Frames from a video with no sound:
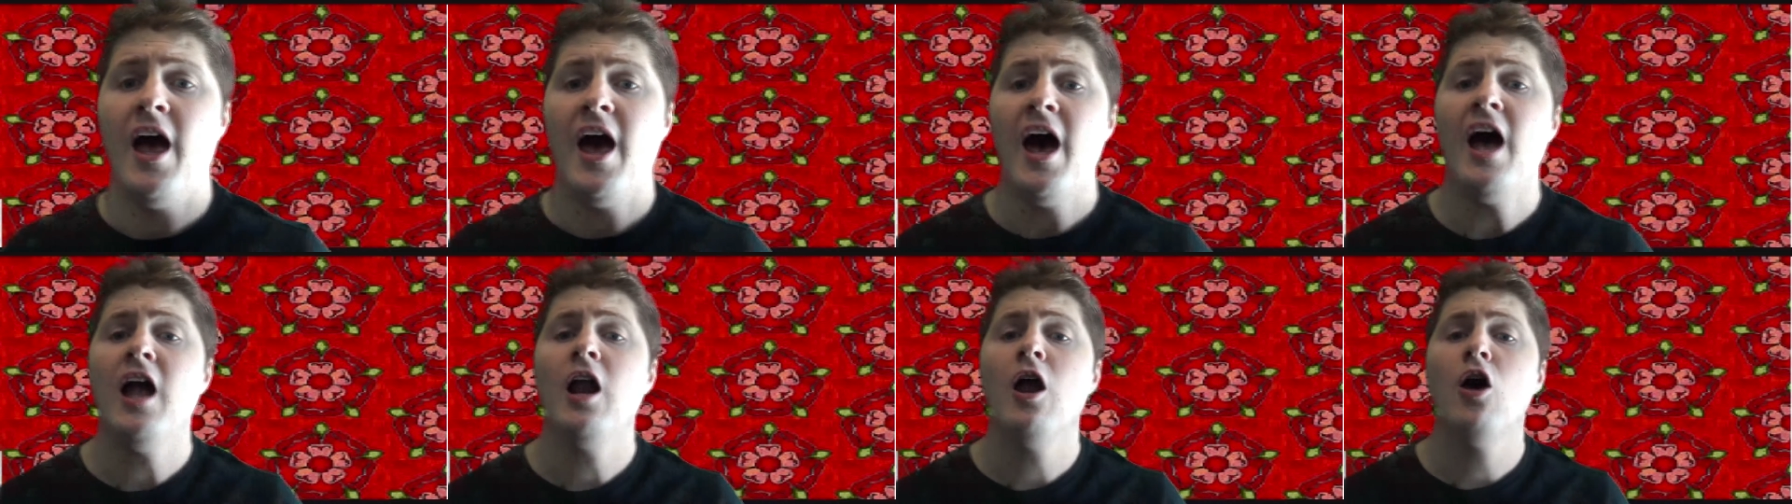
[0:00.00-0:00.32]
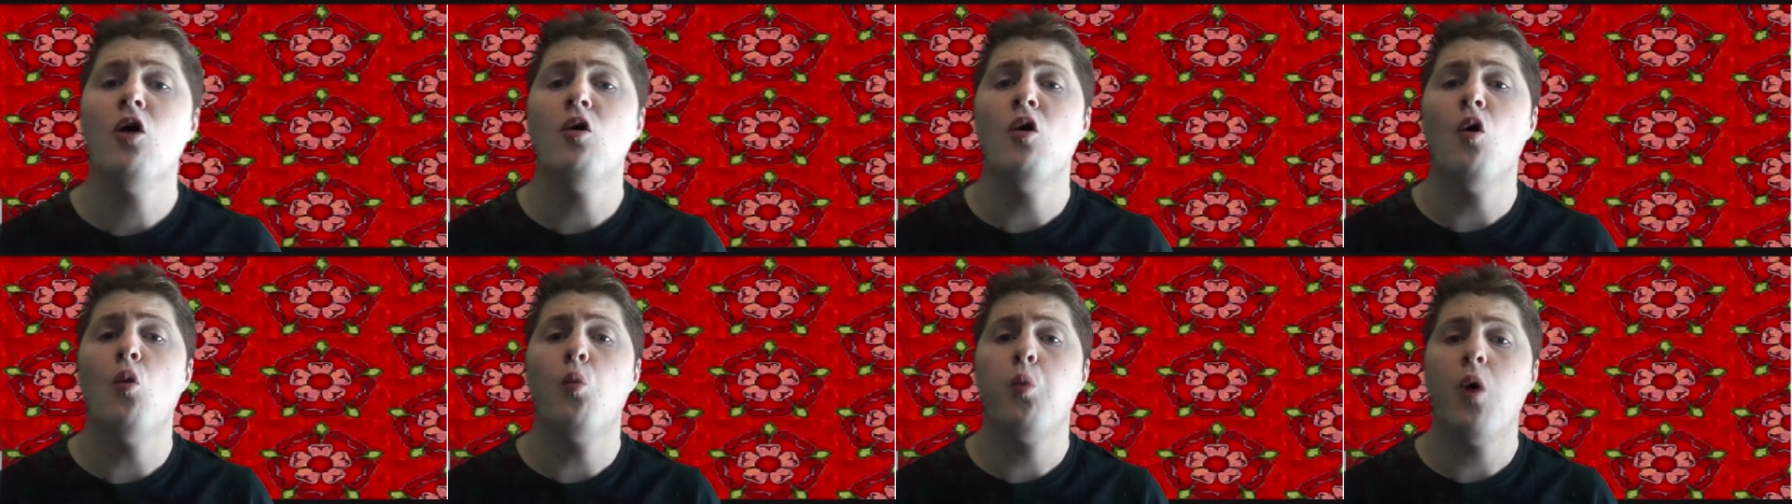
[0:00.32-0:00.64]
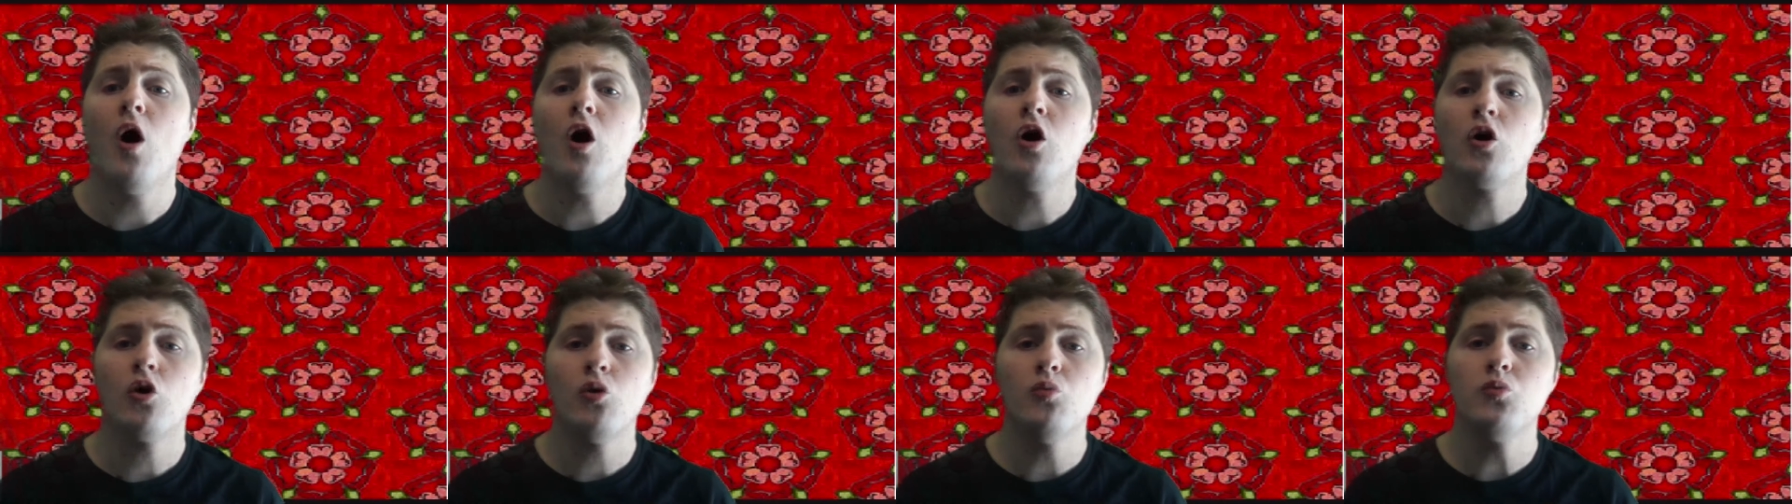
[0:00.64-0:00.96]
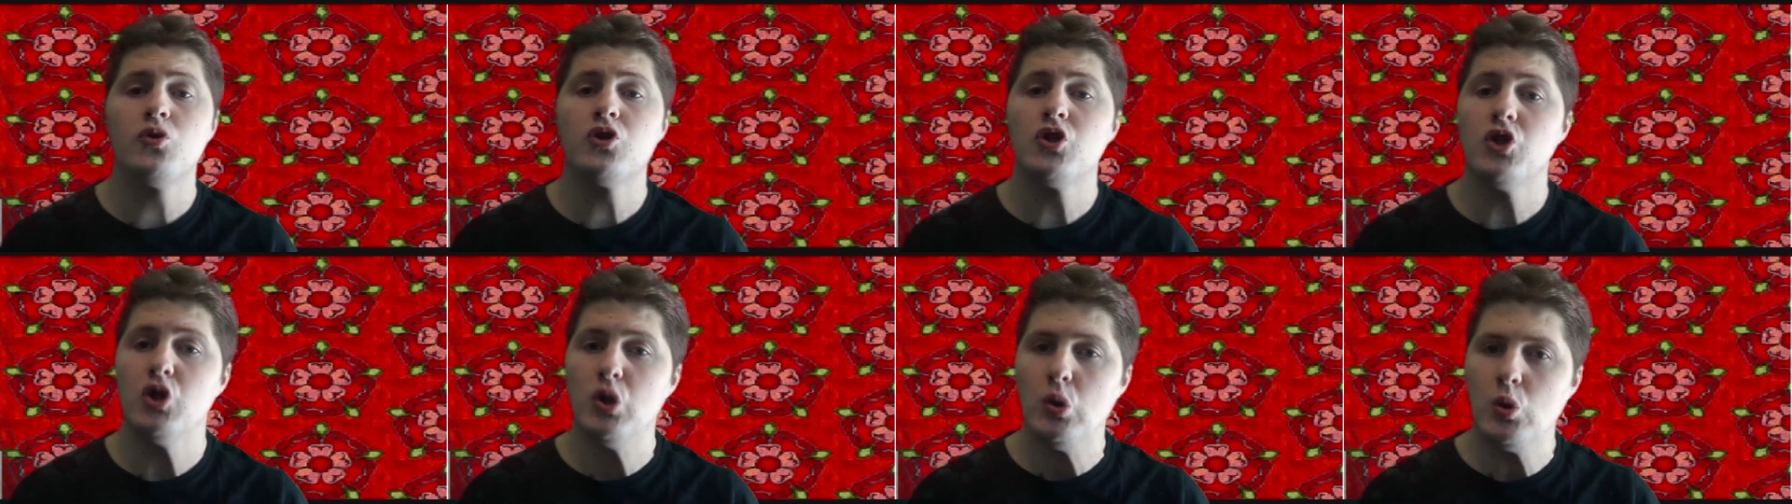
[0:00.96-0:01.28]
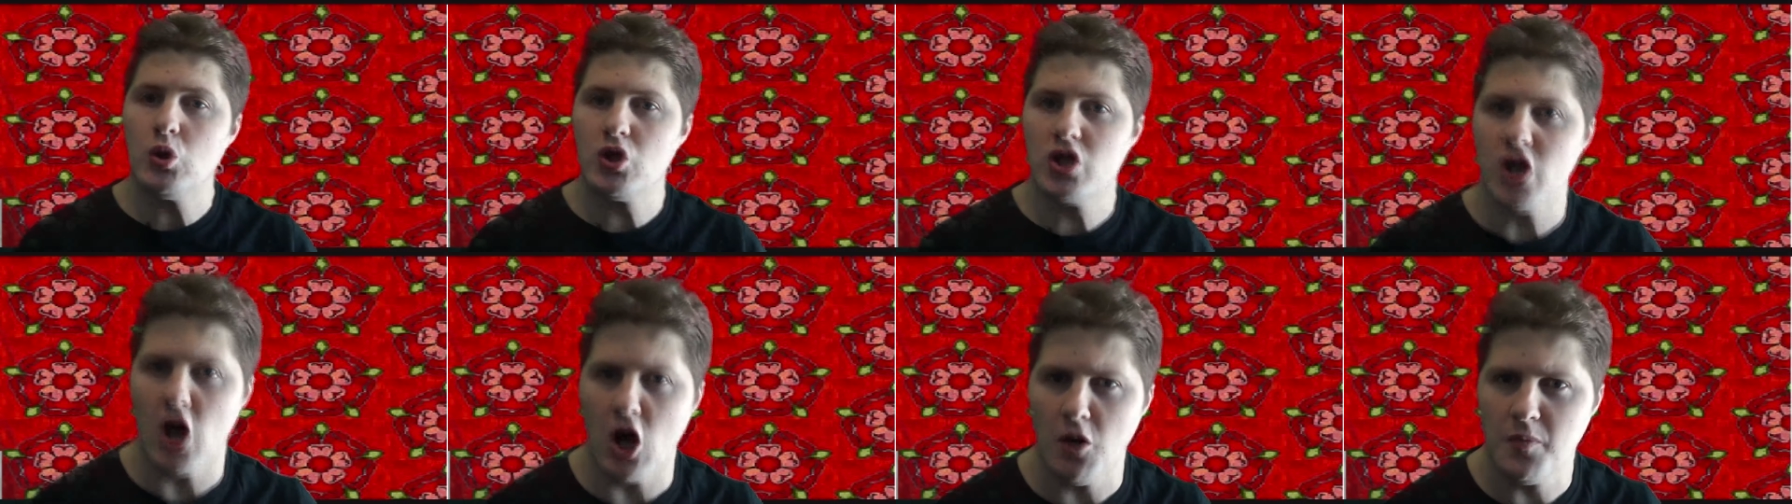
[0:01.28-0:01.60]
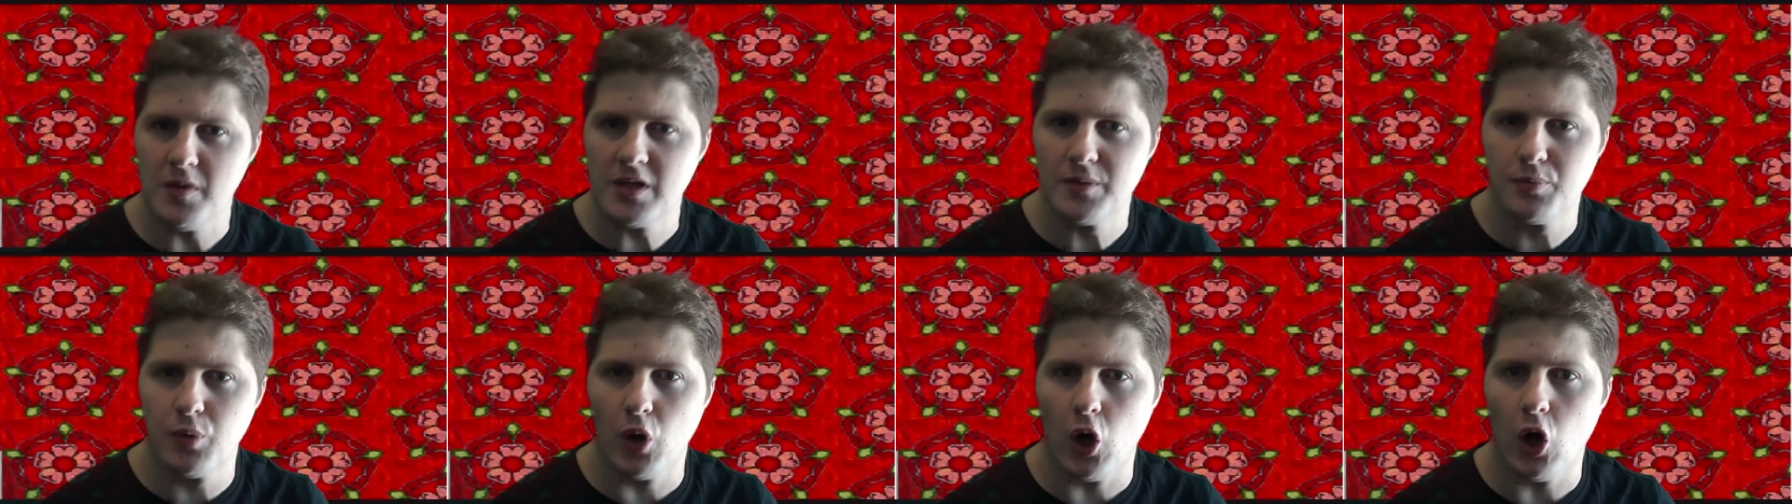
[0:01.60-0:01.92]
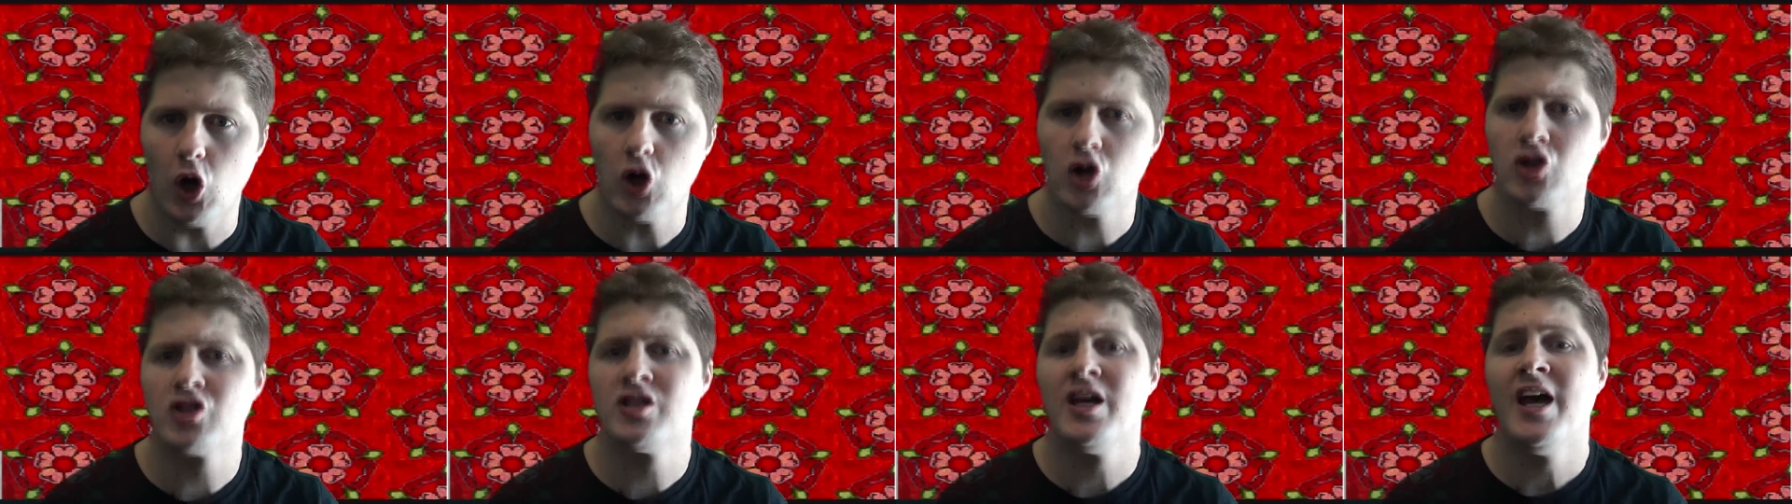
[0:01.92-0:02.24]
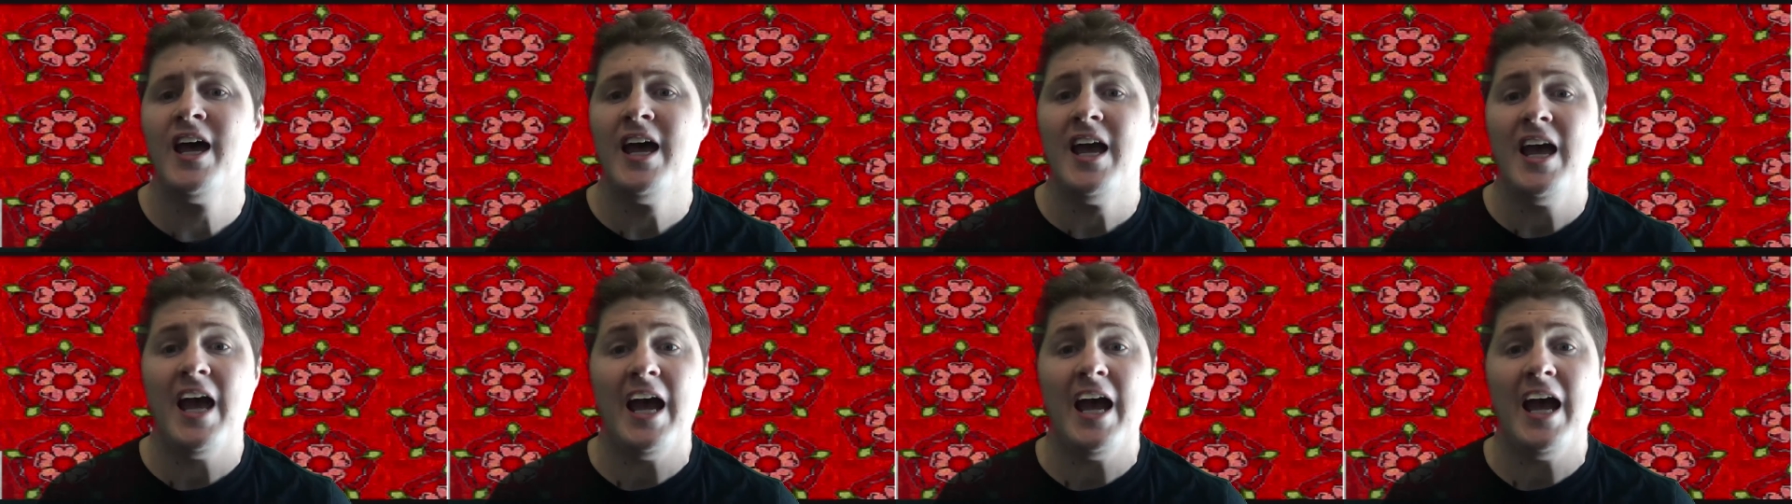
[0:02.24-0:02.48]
Hello and welcome to Toby's Blogs,